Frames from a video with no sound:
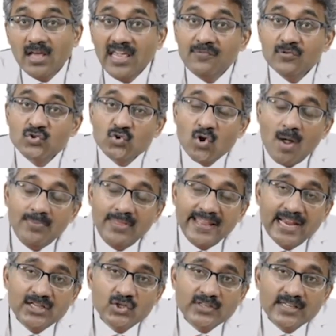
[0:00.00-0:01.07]
If you stop the
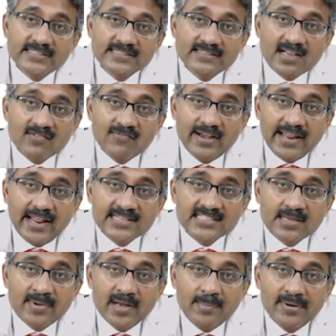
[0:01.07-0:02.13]
angiotensin converting
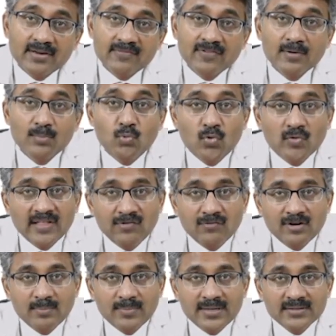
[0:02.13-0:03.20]
enzyme inhibitor for more than
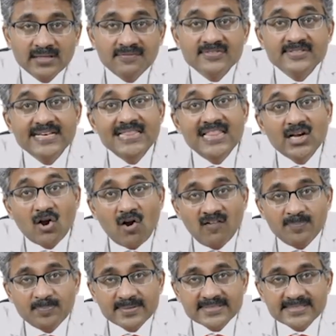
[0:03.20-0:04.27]
1 month, if still the
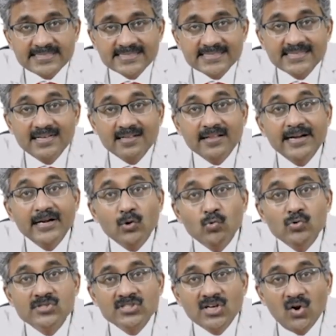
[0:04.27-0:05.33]
cough persists, then it
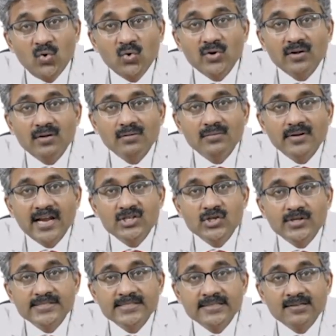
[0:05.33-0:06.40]
rules out
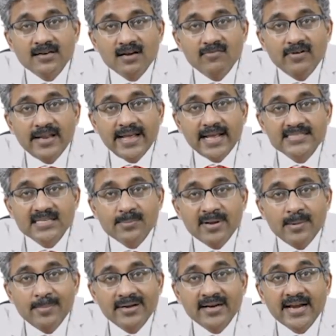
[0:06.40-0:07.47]
angiotensin converting enzyme
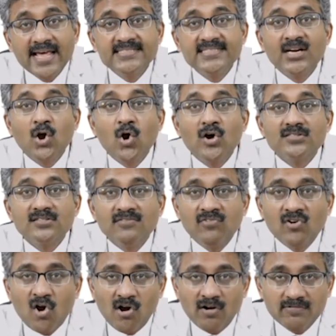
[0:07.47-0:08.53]
inhibitor as a cause
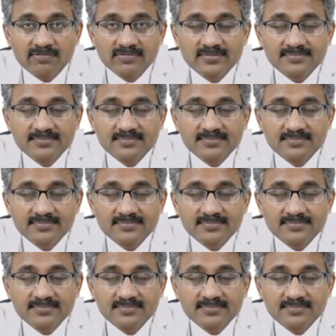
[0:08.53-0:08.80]
of cough.